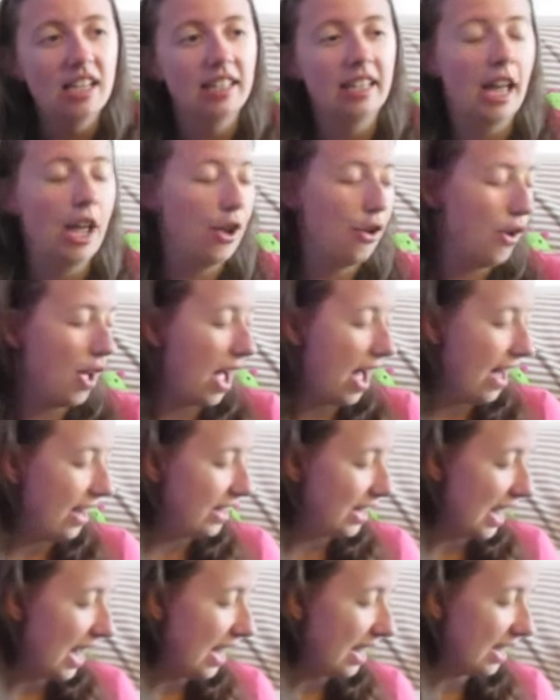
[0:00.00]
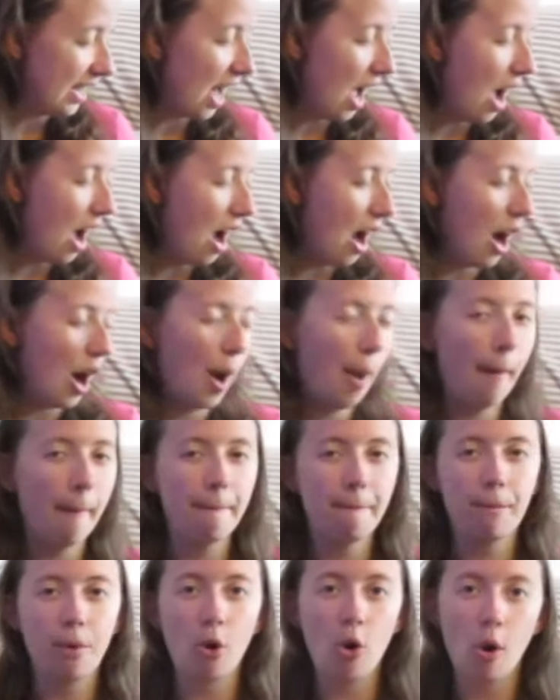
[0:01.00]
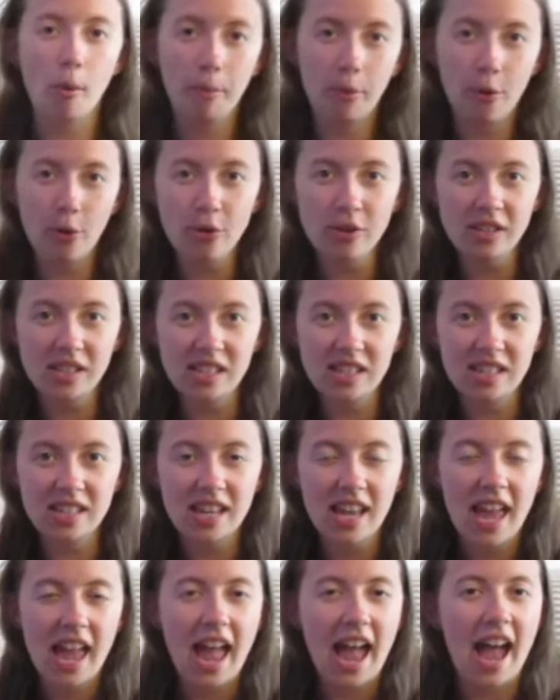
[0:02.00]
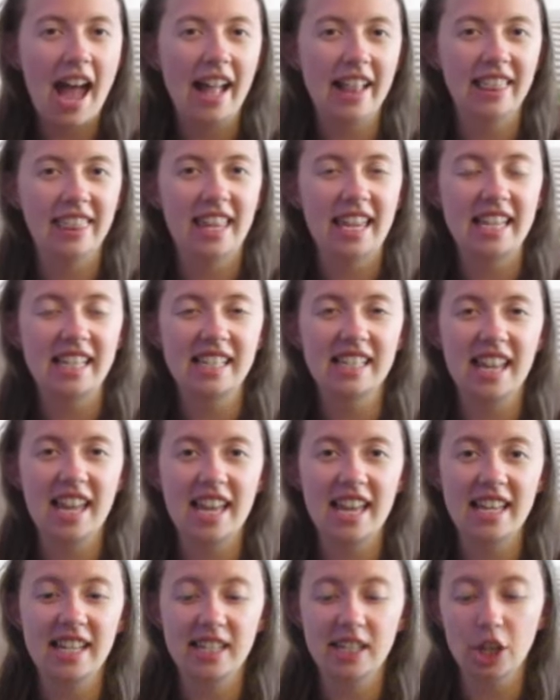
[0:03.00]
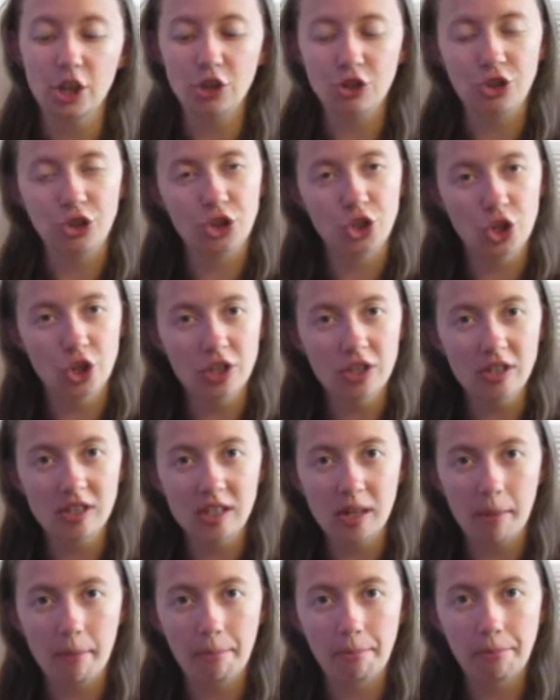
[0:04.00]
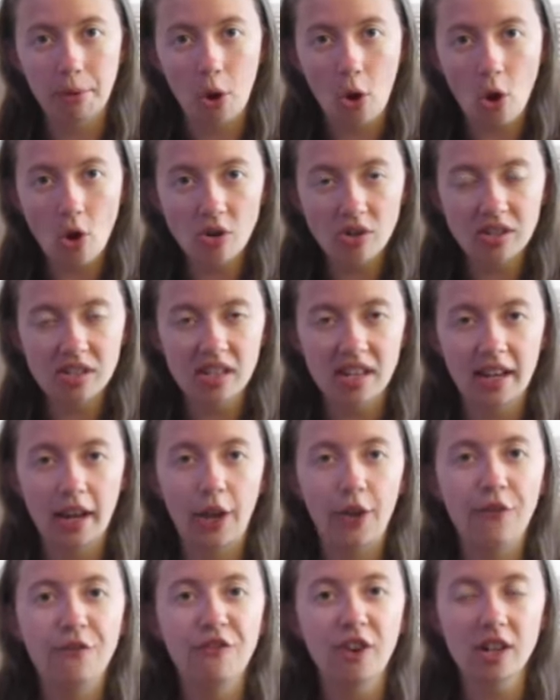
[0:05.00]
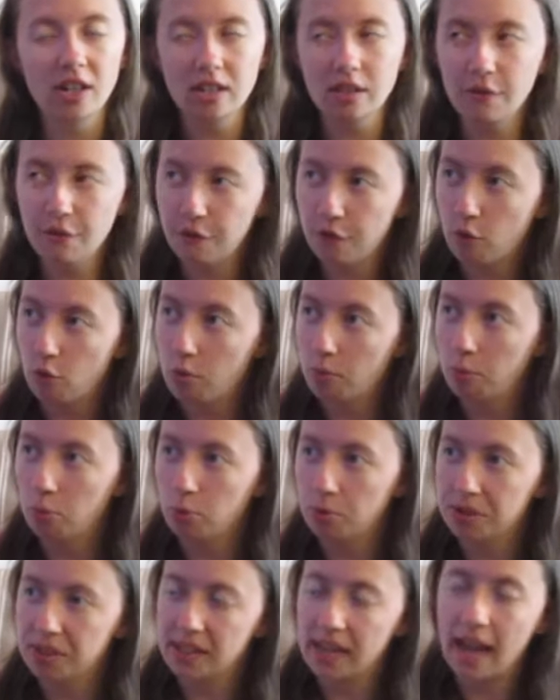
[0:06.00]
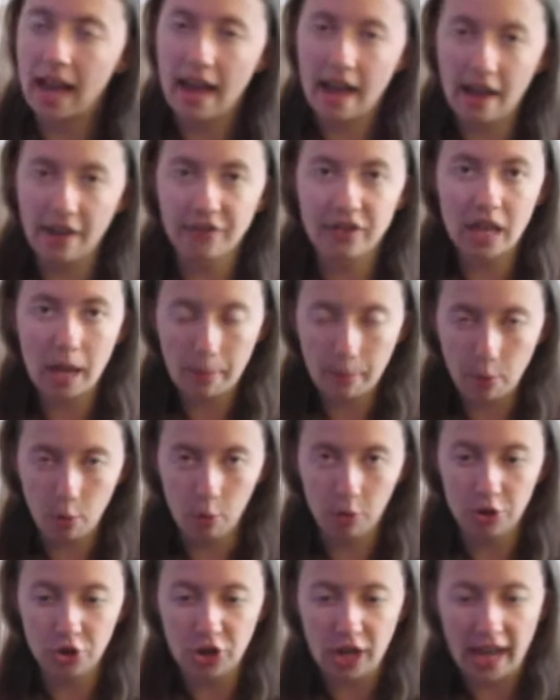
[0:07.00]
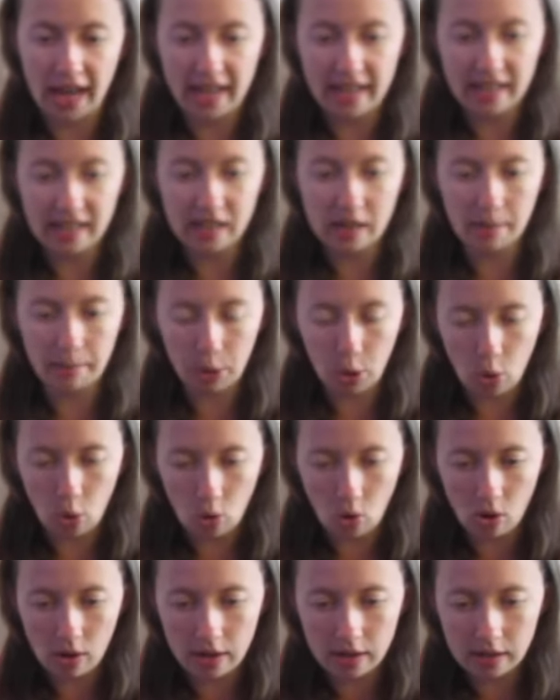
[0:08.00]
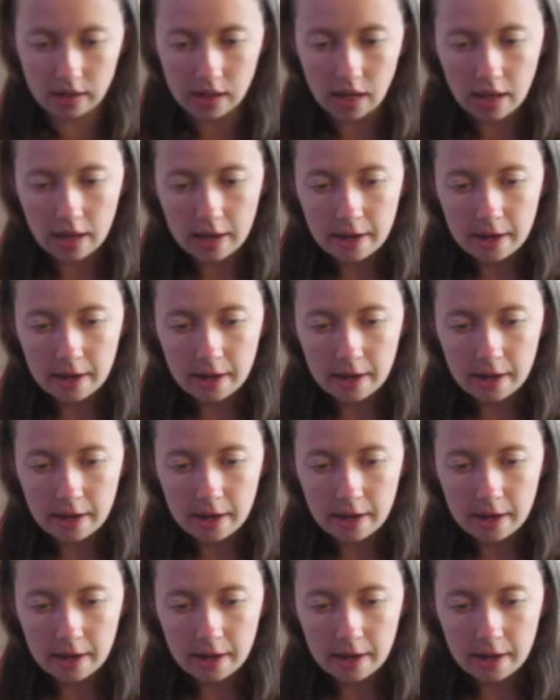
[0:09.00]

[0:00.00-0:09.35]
Now, it is our PawPost, and this is June's box. Now, first and foremost, I have to apologise because